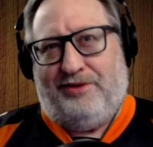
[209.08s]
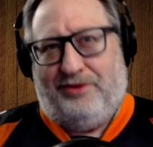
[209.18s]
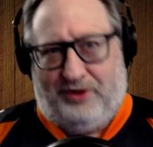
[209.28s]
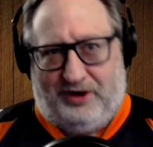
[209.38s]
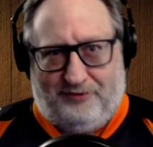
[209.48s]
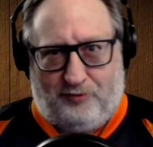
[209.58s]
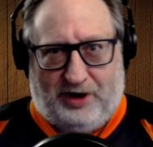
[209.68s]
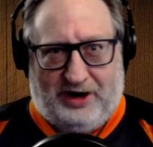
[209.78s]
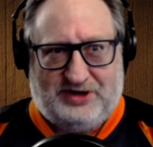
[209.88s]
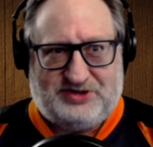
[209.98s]
they have
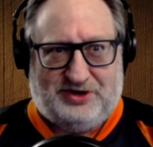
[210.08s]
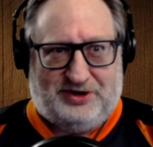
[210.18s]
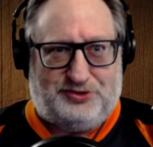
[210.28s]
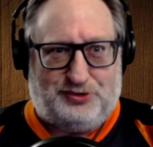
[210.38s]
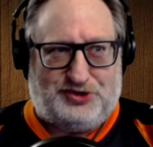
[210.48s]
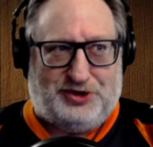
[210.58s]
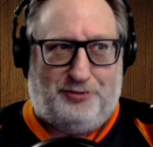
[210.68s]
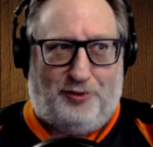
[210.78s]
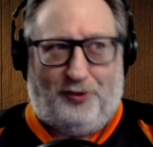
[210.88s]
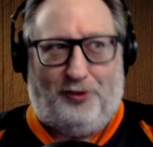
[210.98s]
raised an interesting
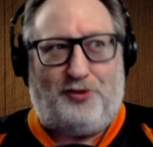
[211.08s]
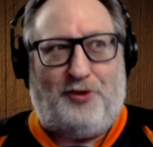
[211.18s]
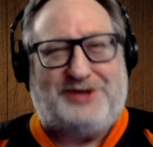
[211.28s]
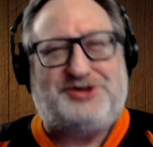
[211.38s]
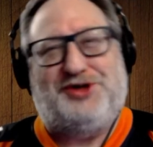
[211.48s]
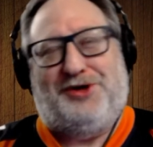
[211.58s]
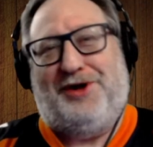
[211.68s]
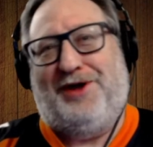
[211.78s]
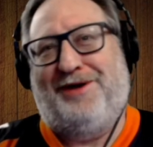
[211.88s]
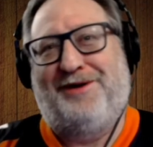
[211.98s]
moral question
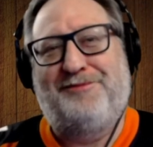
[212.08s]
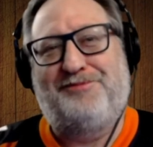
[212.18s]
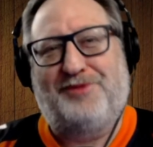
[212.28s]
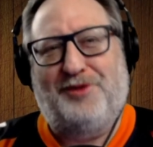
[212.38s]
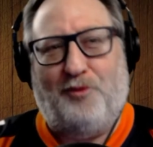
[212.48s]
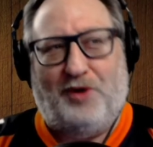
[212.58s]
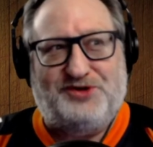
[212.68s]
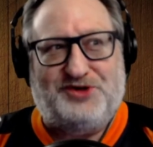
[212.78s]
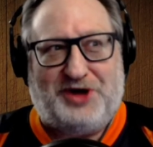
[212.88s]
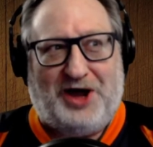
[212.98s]

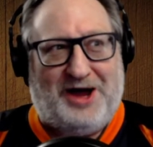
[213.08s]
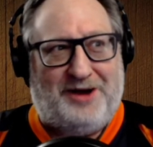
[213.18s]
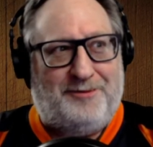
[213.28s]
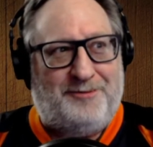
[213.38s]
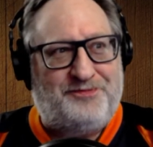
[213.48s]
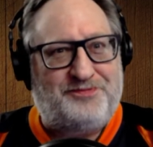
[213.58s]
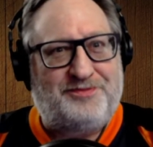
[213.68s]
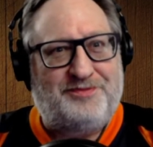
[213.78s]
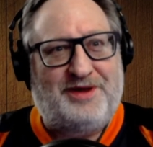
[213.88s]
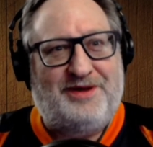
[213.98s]
once again.
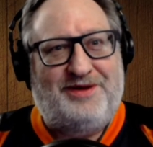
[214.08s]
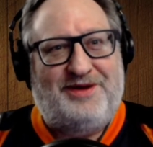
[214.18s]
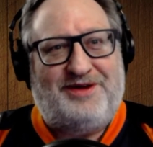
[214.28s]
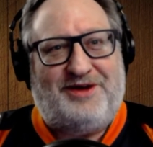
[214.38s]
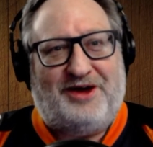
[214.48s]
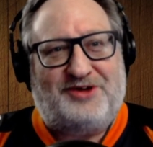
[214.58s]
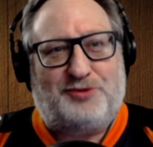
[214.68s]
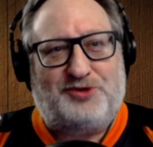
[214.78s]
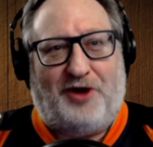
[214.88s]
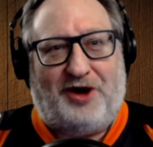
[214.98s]
Yes,
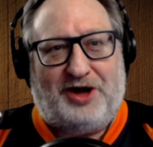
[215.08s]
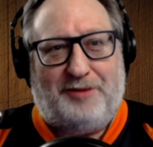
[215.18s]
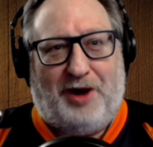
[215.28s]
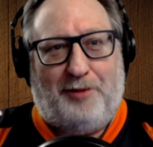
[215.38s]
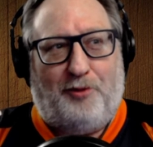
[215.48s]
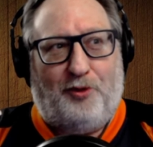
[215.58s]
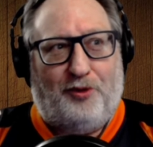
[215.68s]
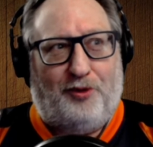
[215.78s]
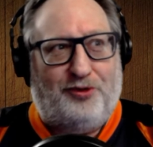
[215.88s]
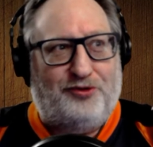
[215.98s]
we're talking about
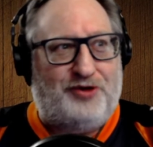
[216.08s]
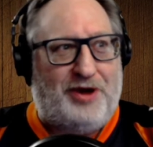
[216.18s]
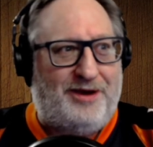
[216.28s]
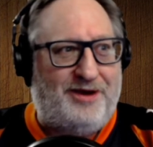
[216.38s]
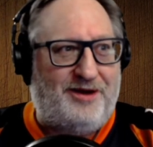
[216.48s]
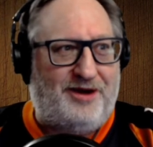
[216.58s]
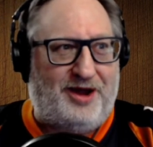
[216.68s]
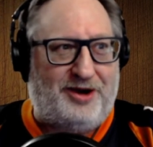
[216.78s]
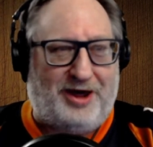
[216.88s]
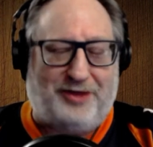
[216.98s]
morals
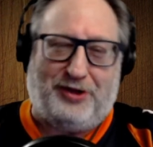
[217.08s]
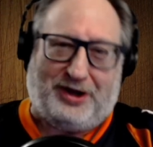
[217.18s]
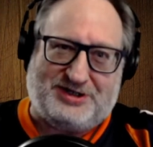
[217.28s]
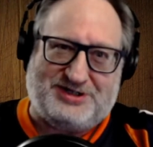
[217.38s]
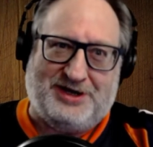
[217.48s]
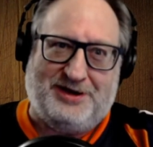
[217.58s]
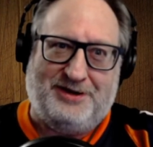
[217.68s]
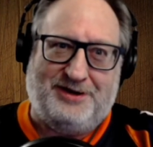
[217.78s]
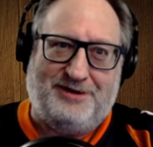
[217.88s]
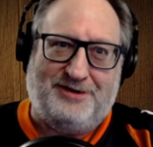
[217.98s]
and ethics.
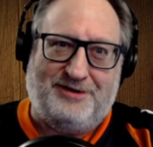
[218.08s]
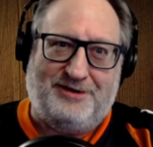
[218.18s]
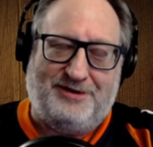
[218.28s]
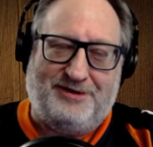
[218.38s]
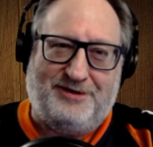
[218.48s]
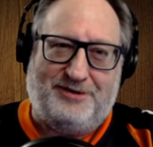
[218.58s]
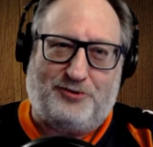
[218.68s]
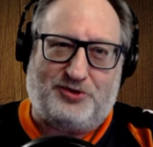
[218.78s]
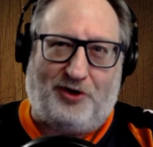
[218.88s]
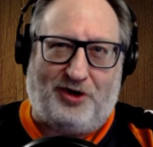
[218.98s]

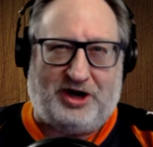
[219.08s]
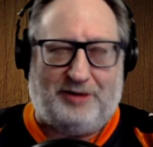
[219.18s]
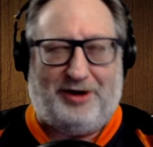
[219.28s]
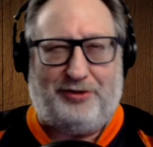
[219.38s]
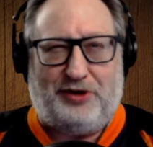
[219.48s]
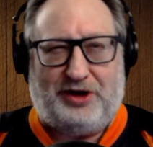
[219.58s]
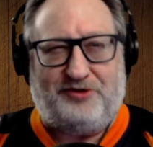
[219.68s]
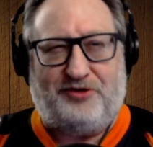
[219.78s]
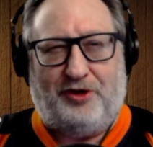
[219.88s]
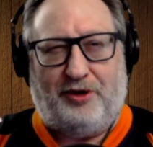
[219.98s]
We're talking about
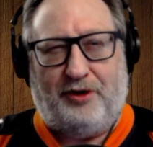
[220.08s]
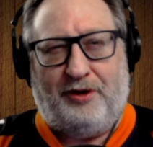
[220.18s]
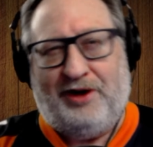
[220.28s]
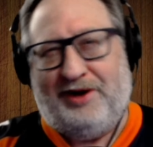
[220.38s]
things that are